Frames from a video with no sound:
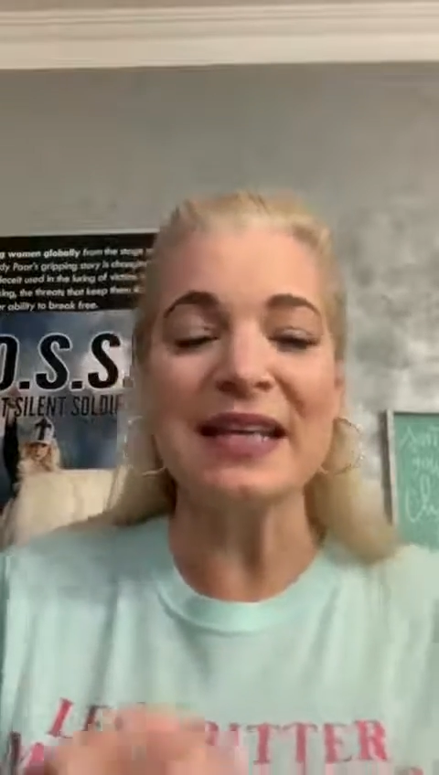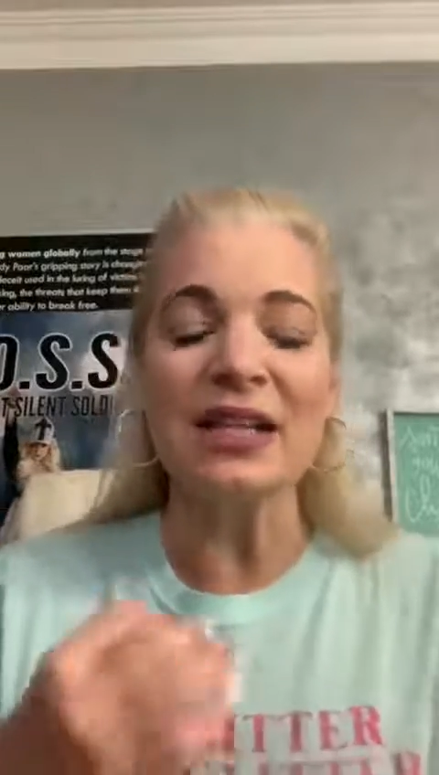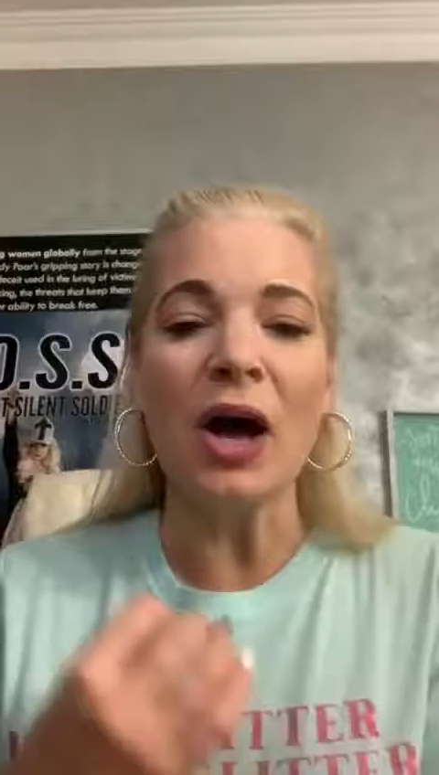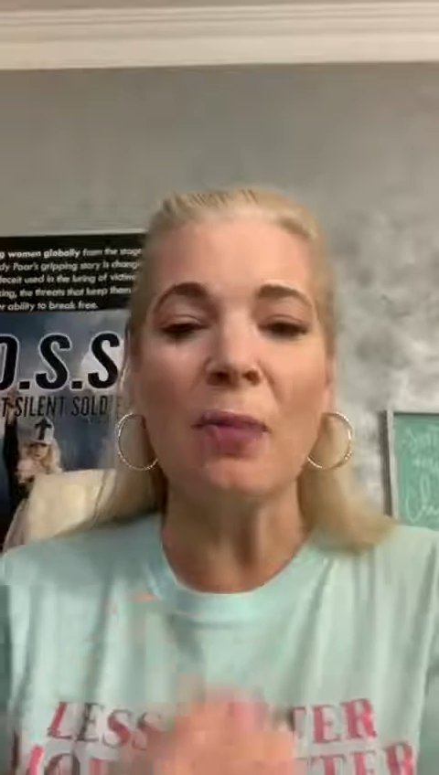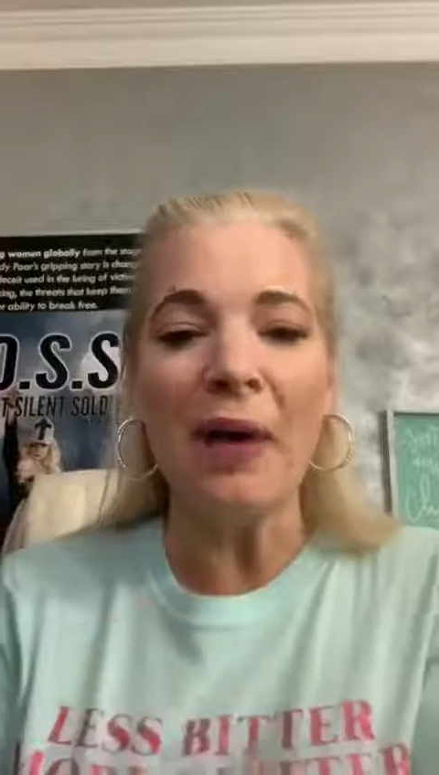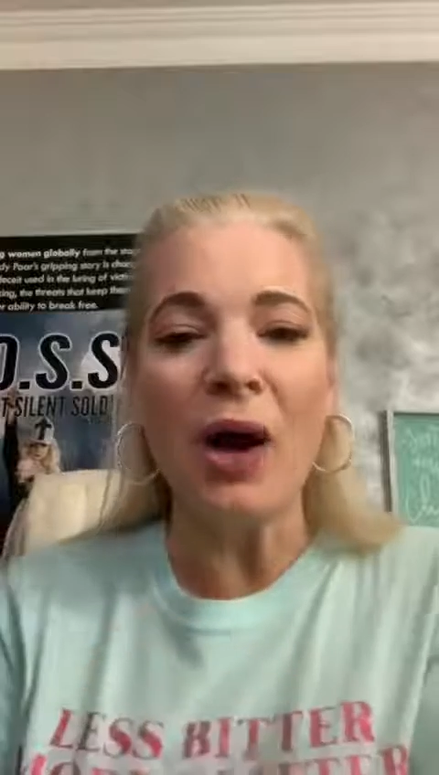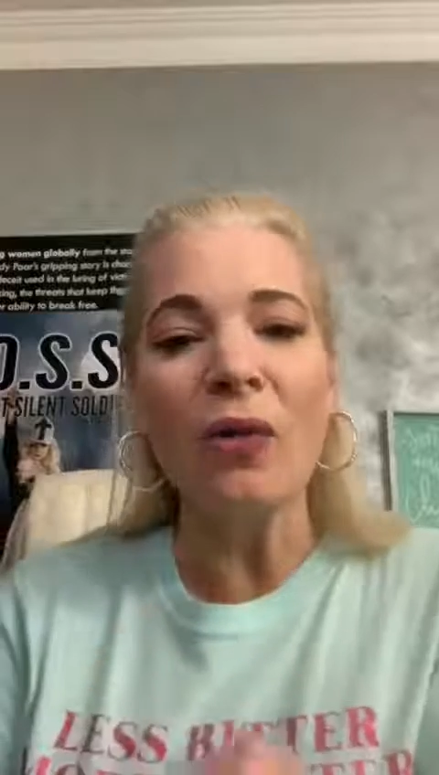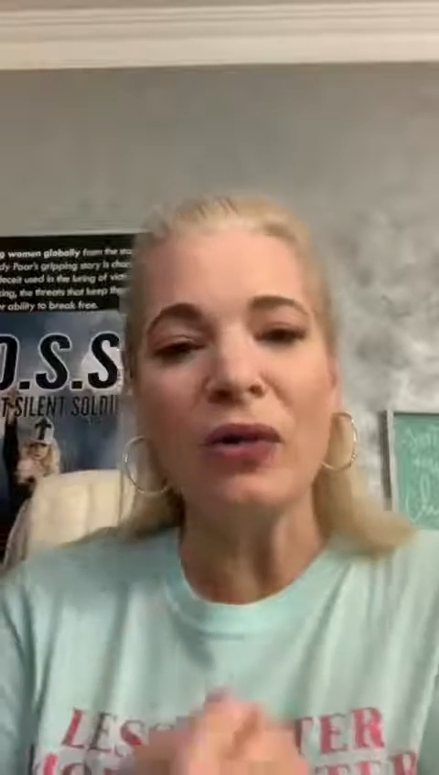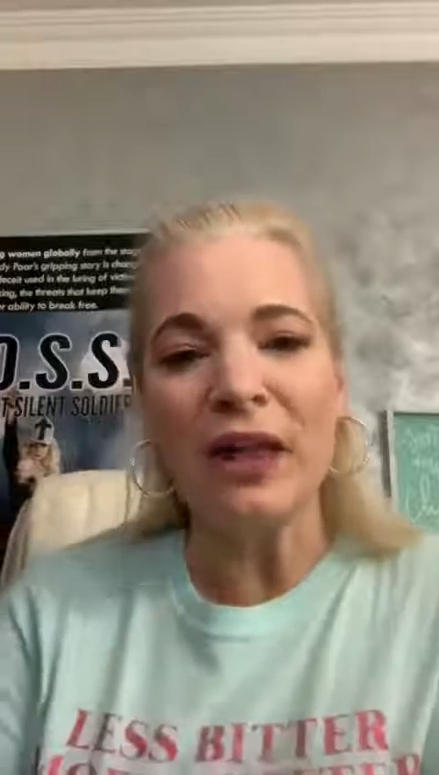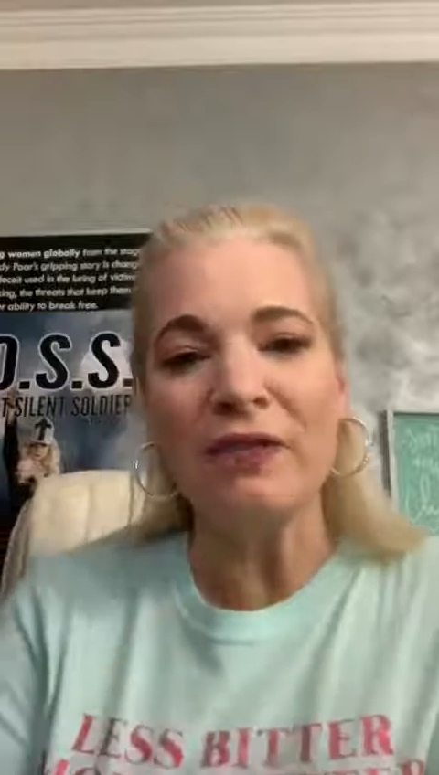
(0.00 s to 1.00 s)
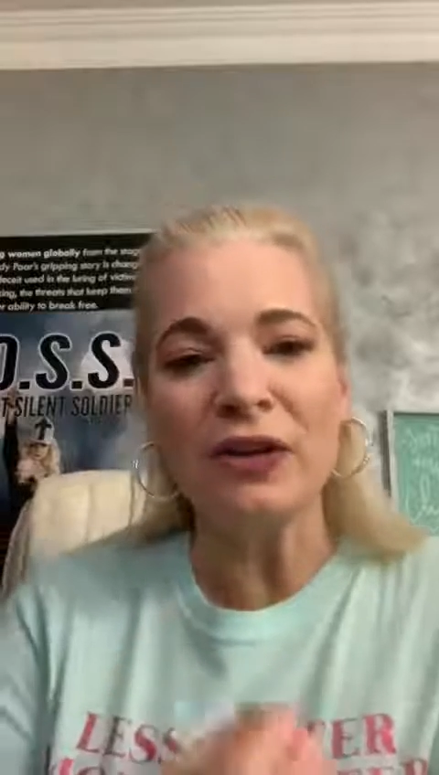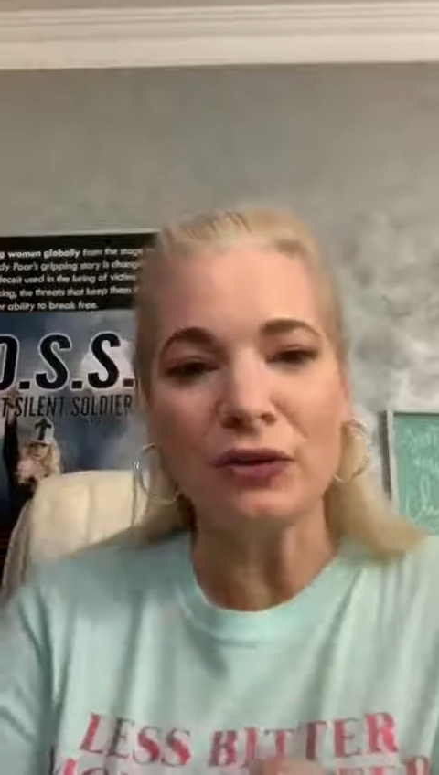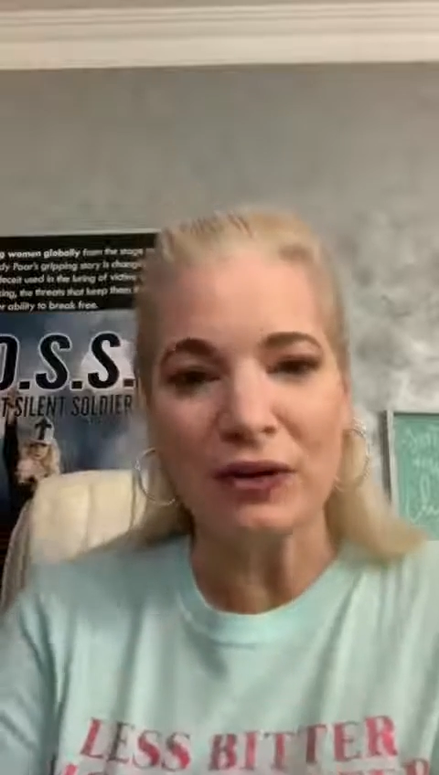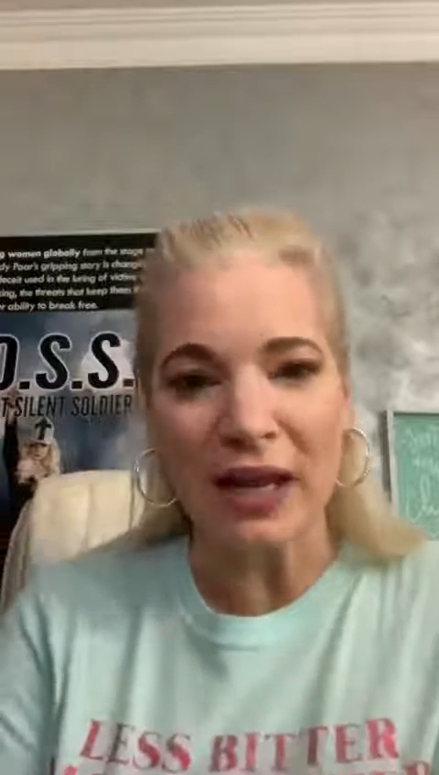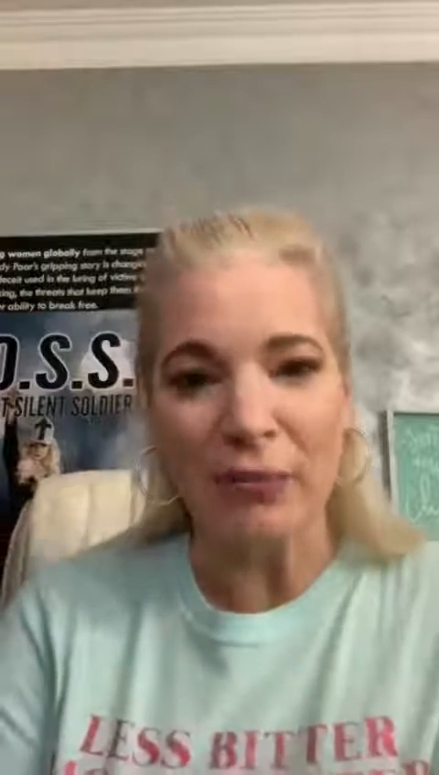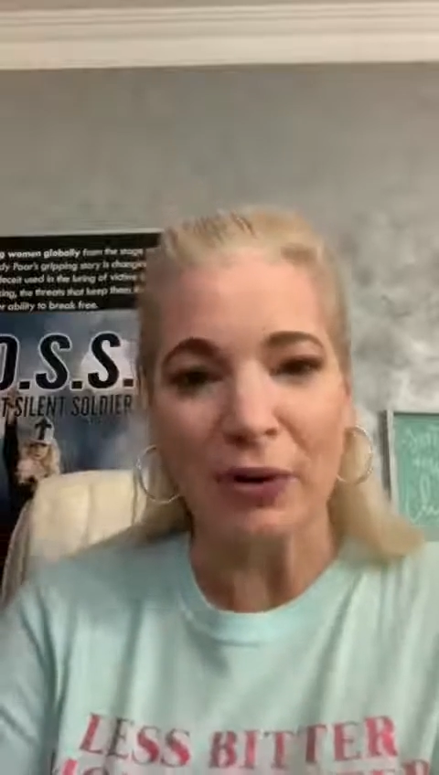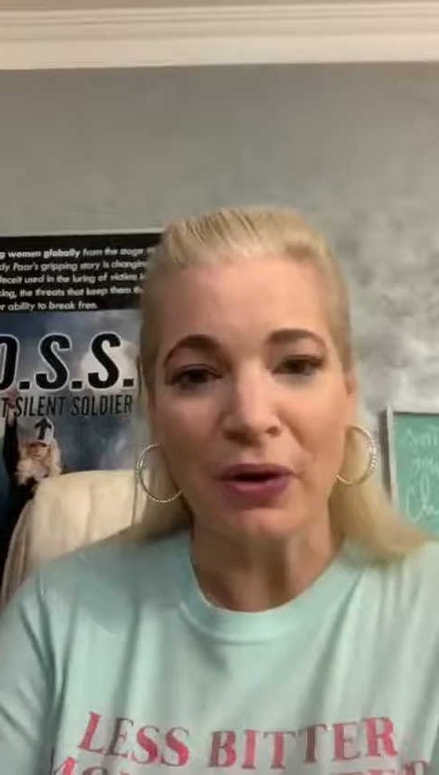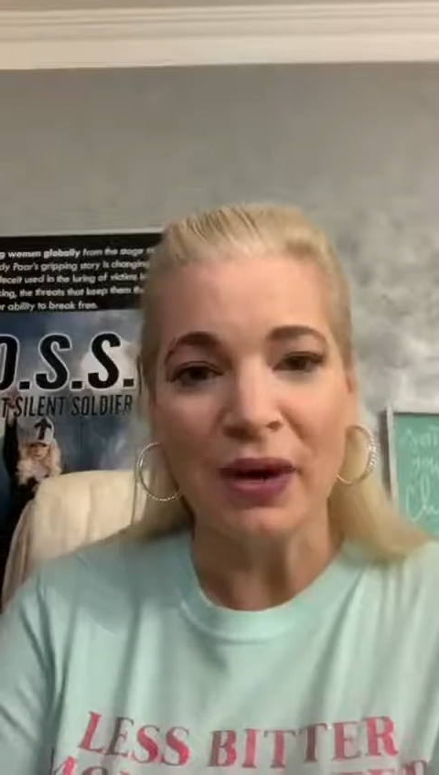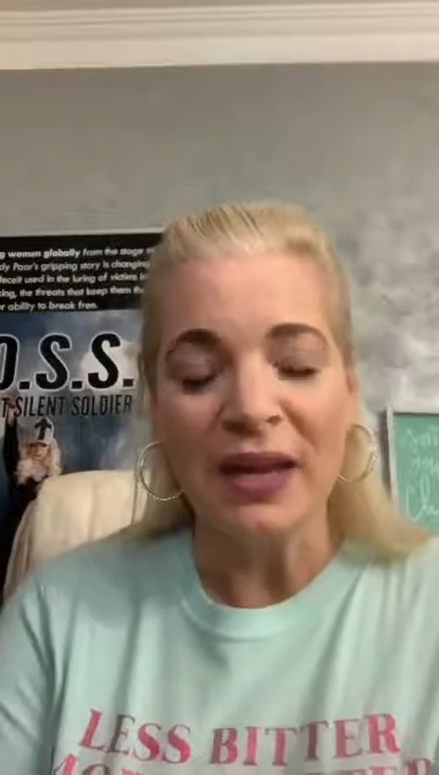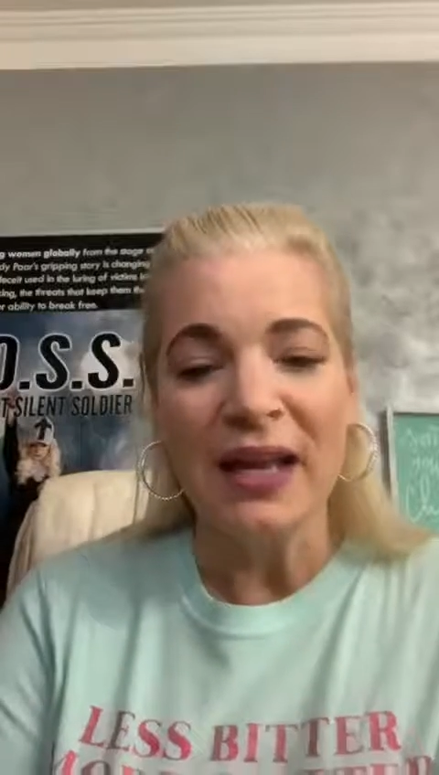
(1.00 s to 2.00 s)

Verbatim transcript: is about loving your neighbor.